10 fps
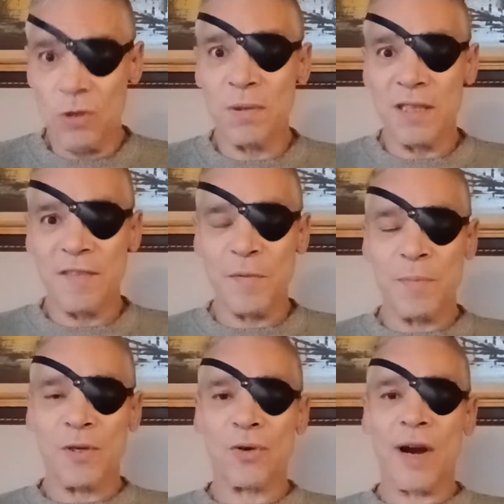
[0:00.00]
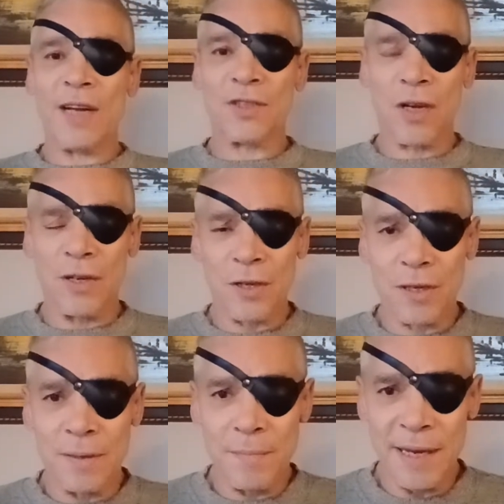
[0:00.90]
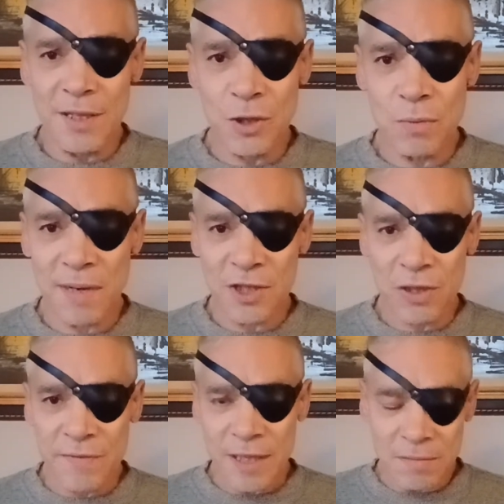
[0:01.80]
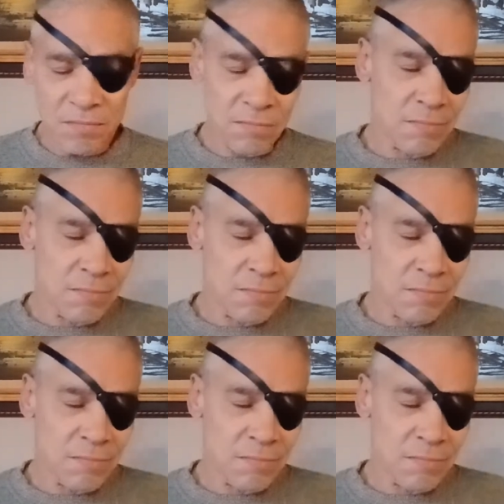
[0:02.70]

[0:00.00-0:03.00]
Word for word: believe people crashed on her and made too much of it.